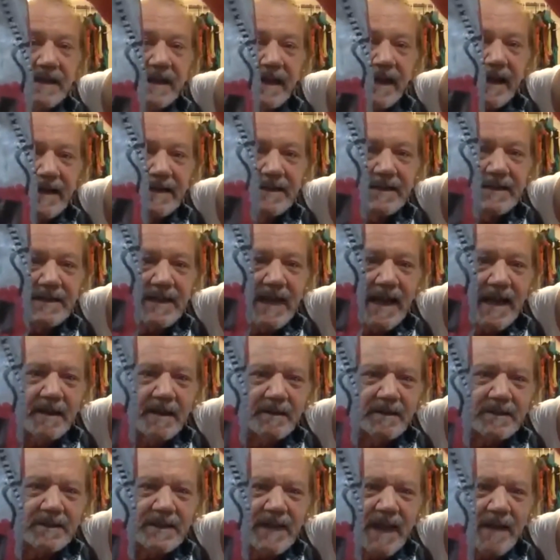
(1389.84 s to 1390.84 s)
in
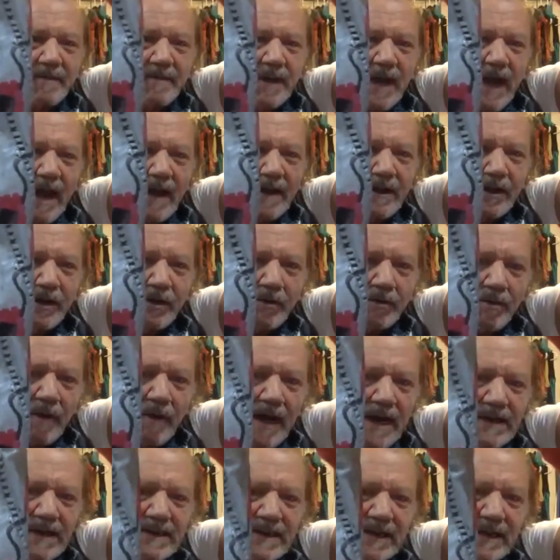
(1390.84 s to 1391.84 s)
same kind of
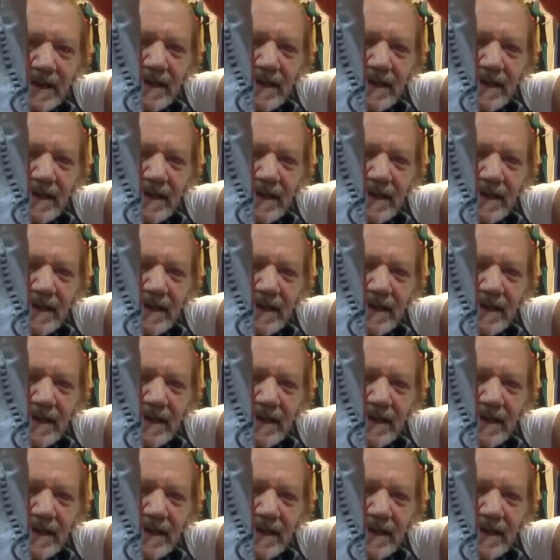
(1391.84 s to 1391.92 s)
crazy.